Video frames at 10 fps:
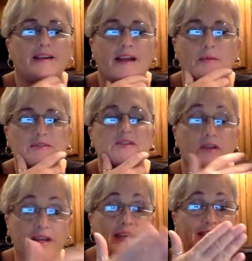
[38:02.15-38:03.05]
I was
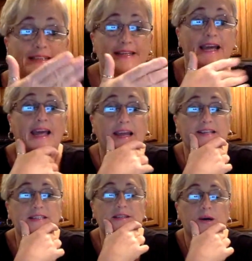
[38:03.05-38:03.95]
cooking today.
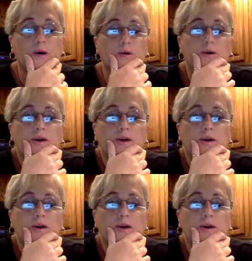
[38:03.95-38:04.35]
So,